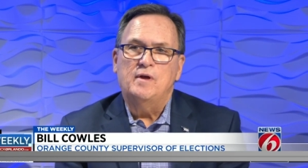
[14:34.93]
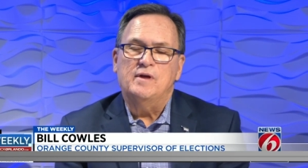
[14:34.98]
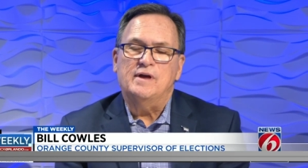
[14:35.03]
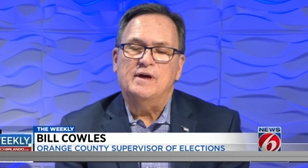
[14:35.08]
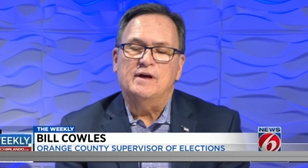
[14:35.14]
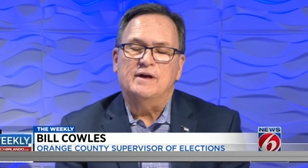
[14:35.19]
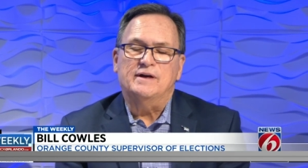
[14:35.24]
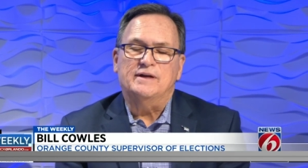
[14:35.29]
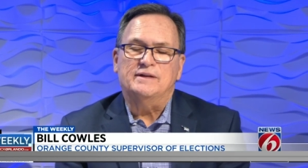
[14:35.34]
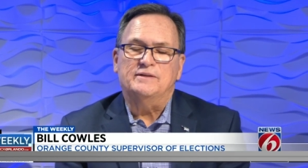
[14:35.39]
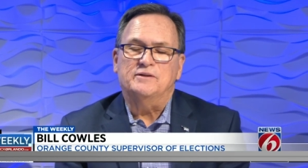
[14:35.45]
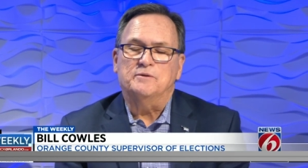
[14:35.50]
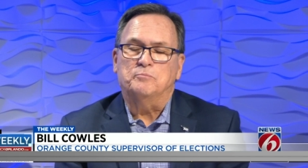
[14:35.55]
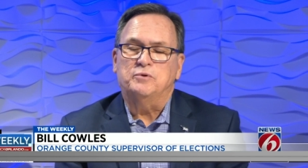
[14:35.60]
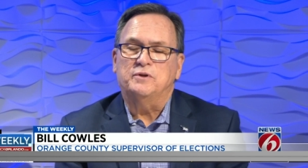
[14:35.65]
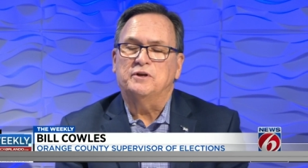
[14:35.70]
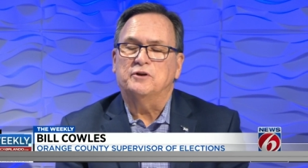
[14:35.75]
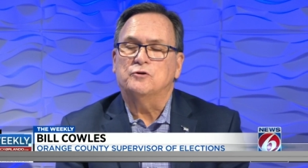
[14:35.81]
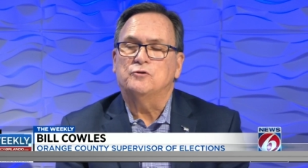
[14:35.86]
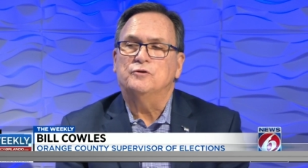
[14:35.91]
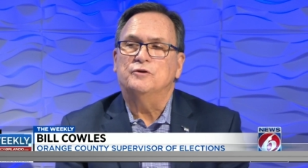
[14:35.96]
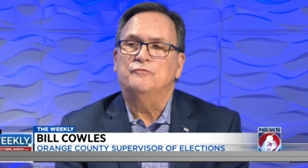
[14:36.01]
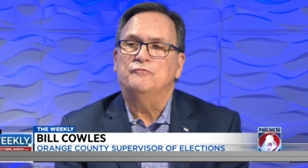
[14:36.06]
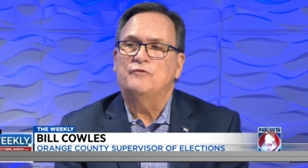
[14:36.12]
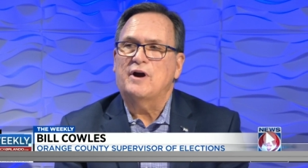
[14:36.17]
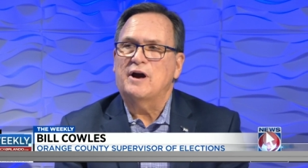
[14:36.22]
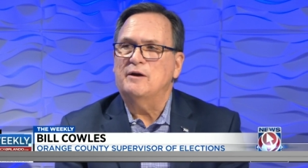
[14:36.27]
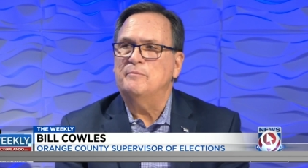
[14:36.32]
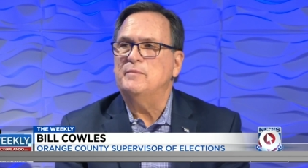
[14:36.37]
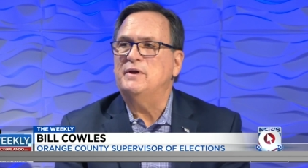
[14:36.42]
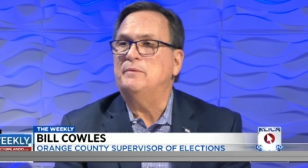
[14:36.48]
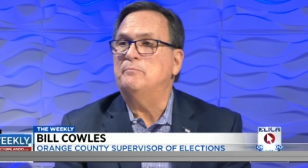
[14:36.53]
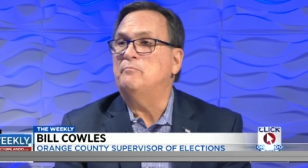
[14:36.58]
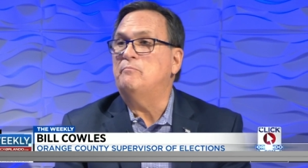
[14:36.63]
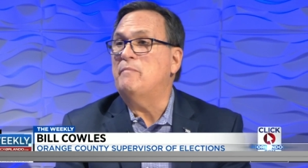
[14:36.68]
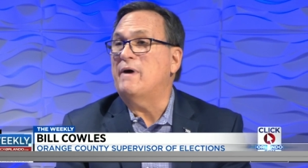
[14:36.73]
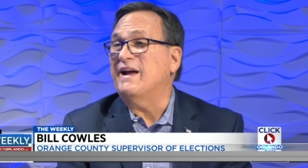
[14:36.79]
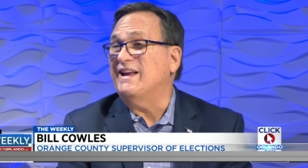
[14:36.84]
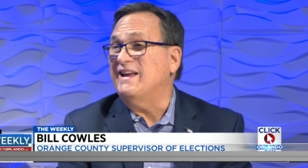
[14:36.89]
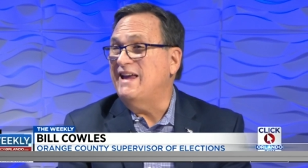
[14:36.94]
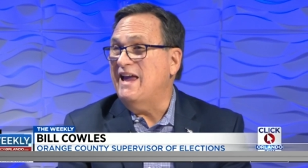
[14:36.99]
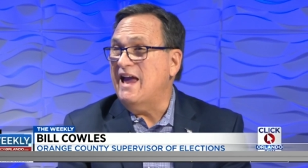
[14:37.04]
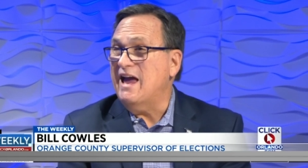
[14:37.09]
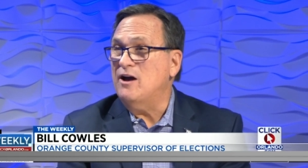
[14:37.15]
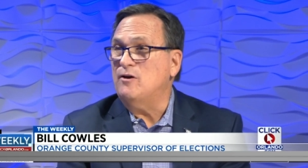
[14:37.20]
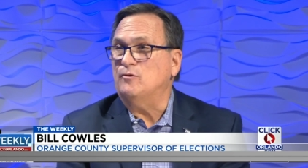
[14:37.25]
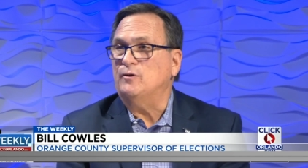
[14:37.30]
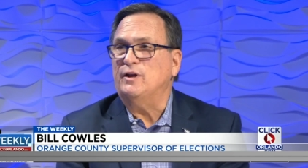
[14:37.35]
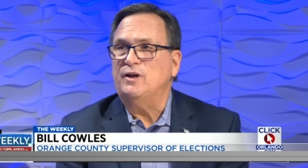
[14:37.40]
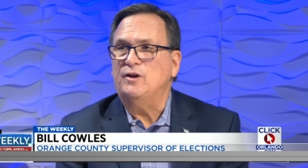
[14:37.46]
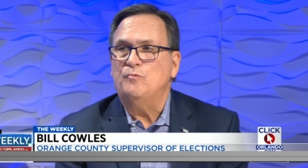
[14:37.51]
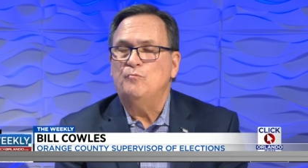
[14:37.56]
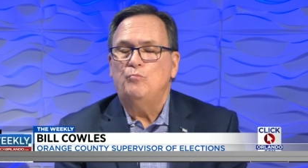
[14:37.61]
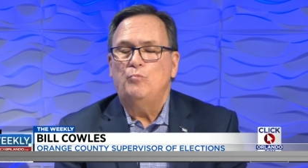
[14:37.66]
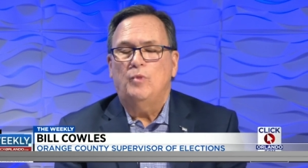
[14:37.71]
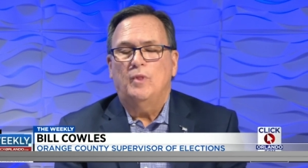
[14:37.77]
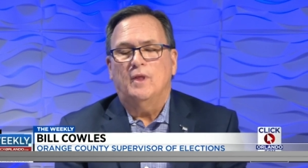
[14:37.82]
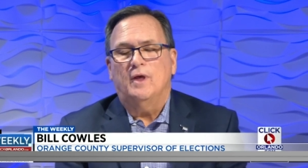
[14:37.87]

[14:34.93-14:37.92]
uh, the political environment by county. Mm.